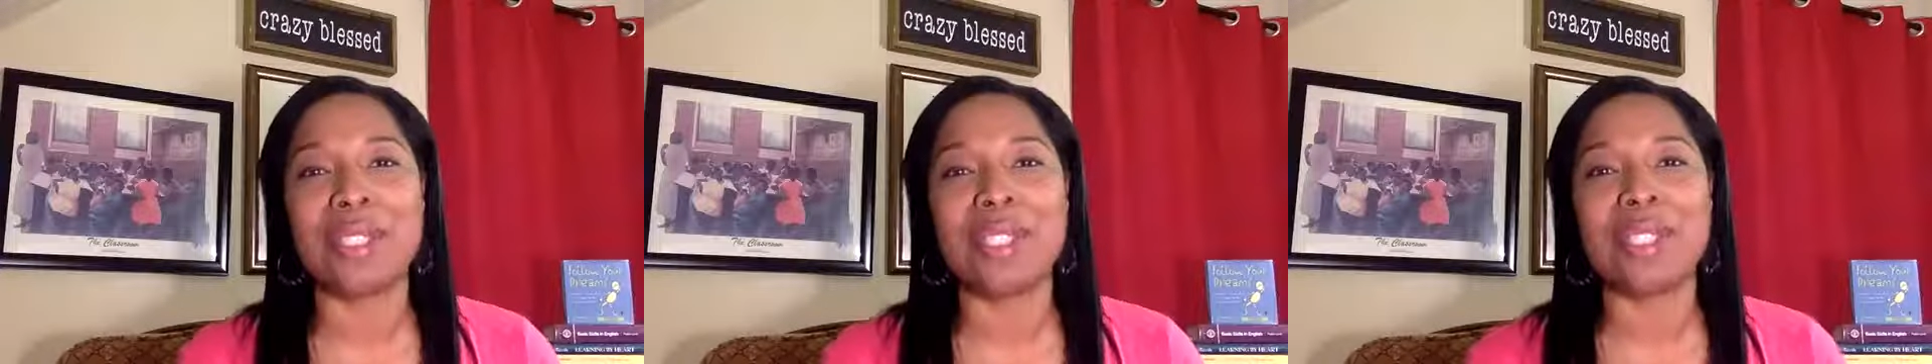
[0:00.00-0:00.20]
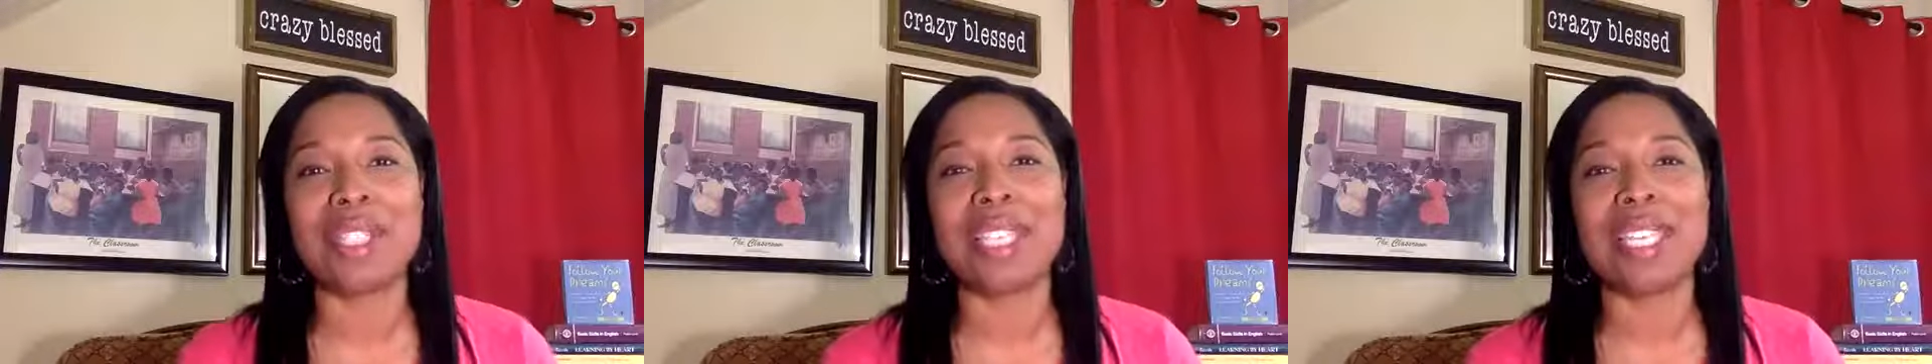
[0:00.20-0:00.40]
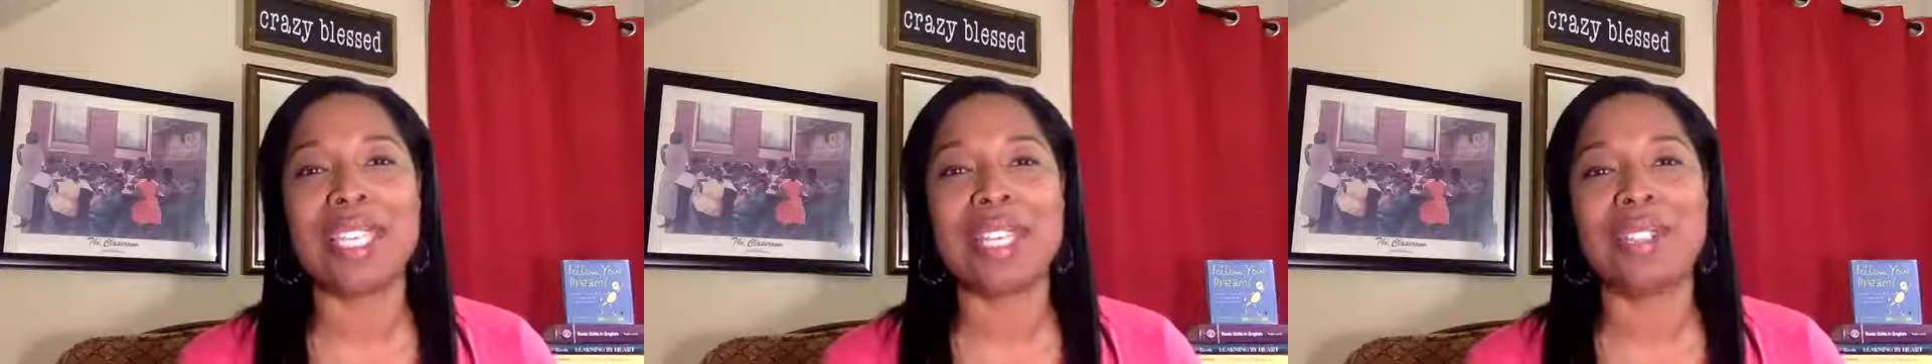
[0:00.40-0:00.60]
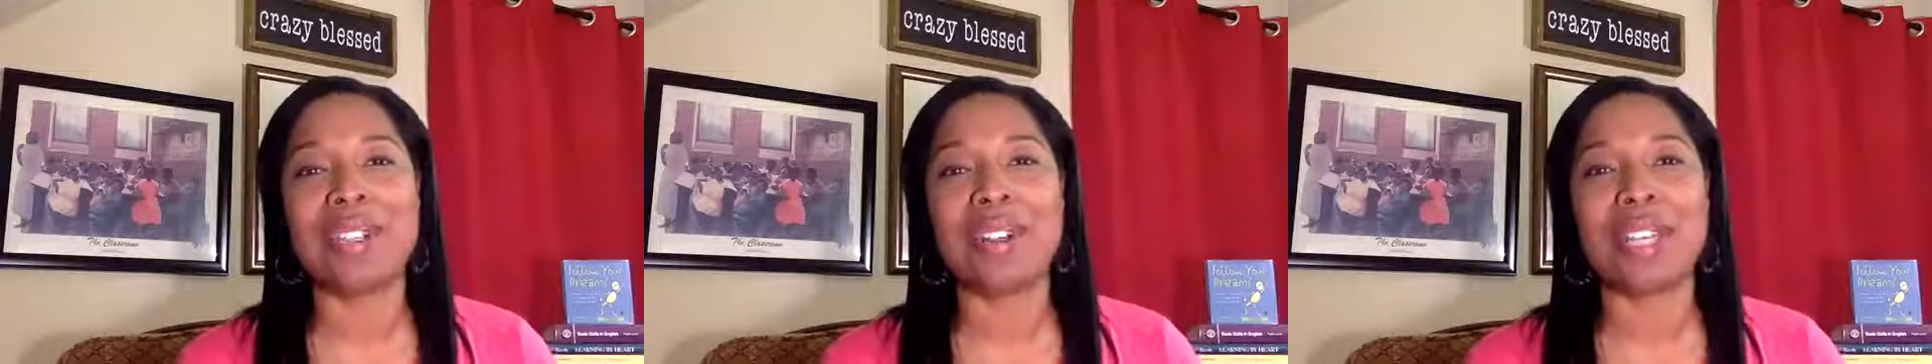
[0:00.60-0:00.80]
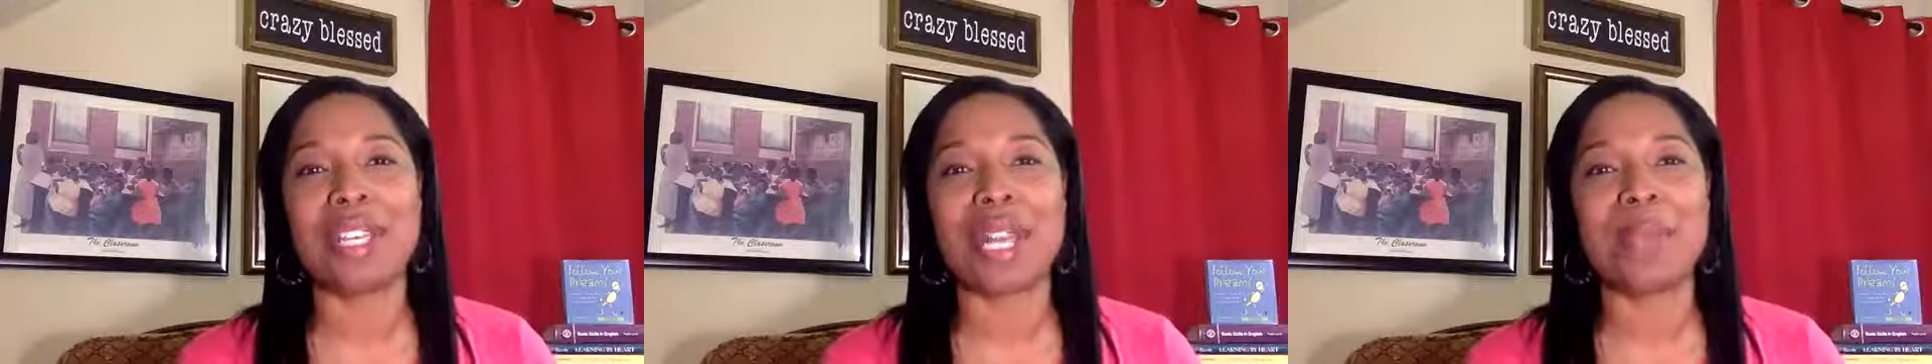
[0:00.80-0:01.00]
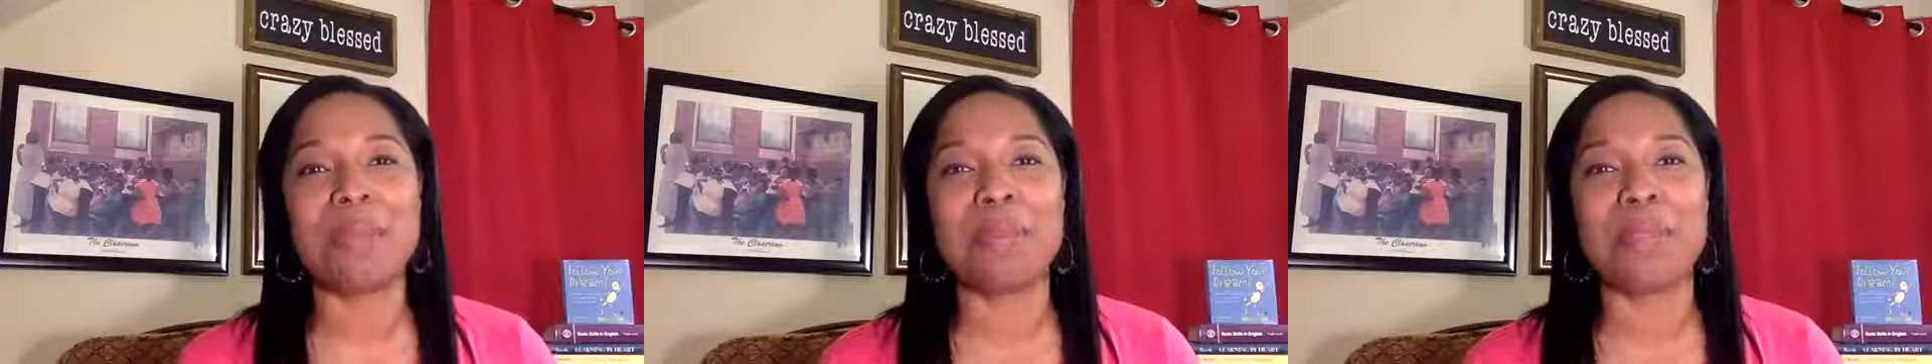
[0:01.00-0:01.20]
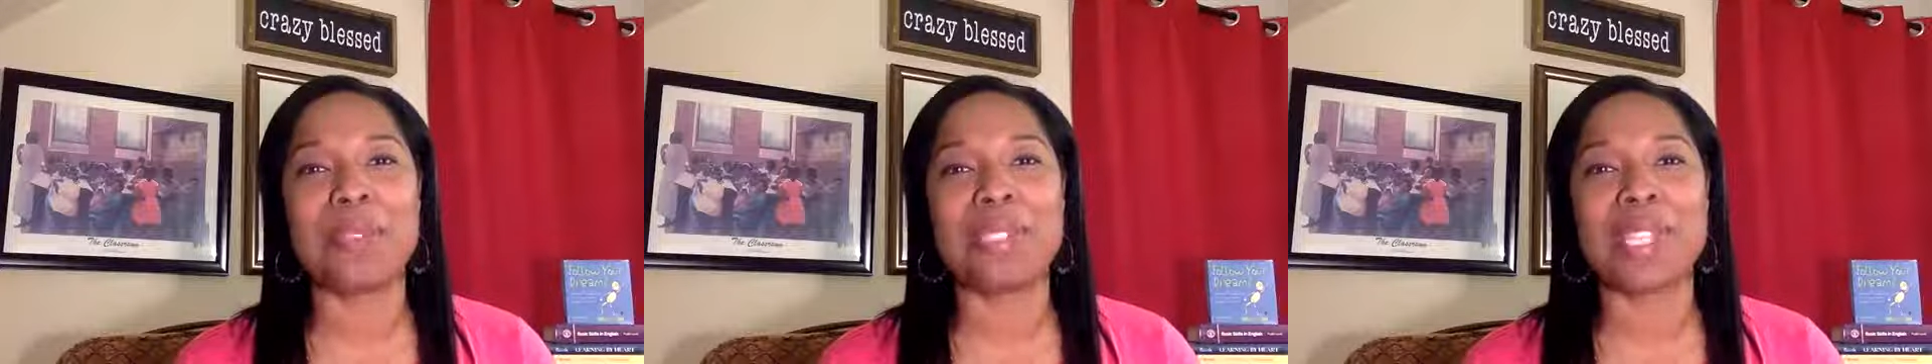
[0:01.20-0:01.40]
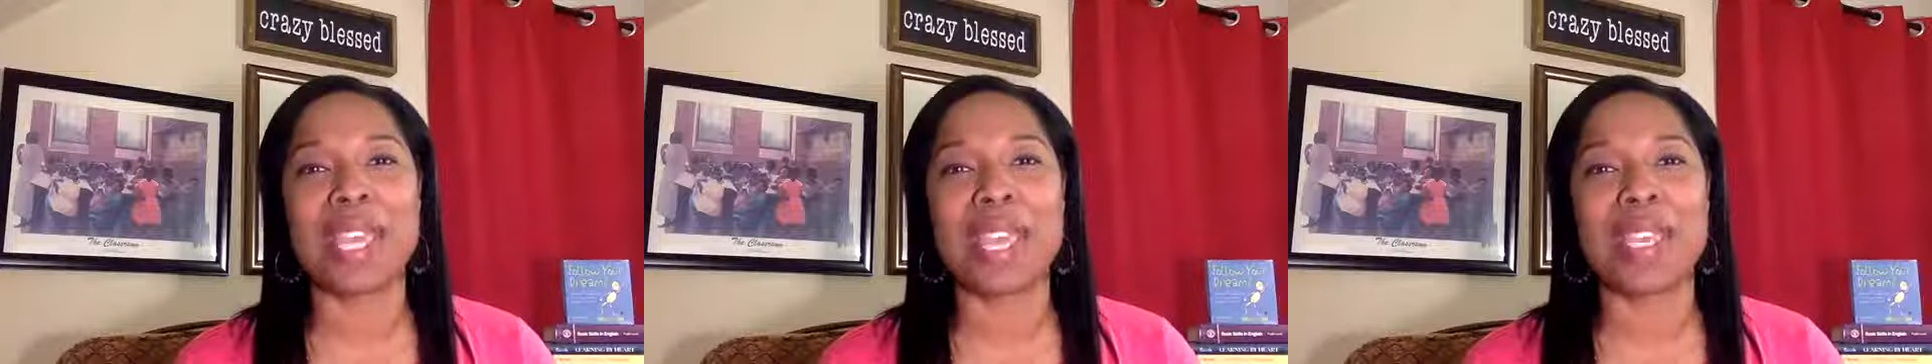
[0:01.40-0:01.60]
When you're a kid growing up, you
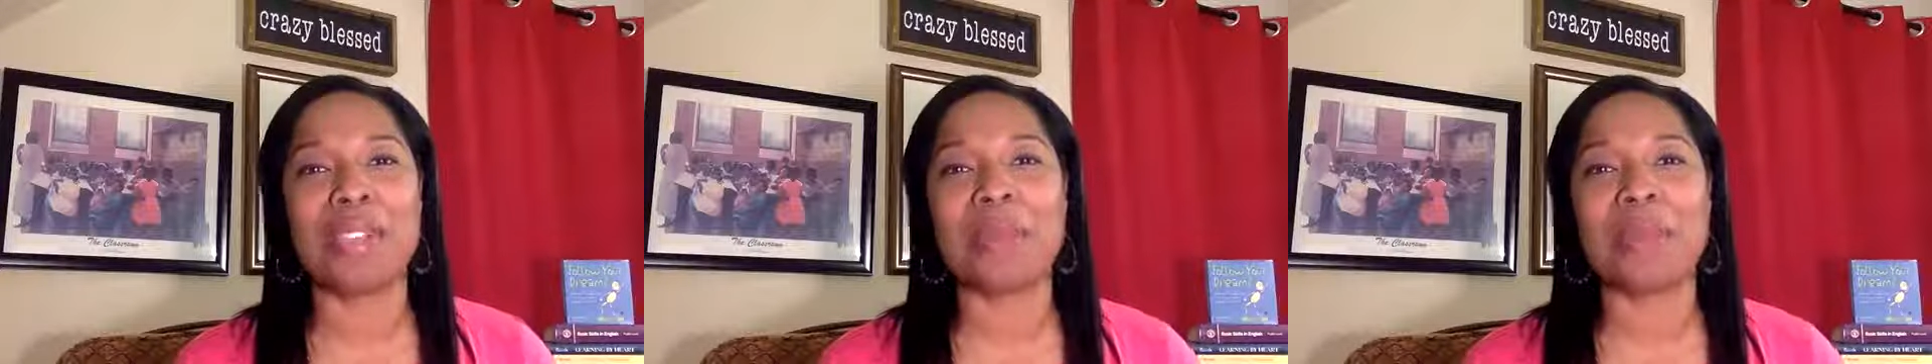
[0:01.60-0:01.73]
say,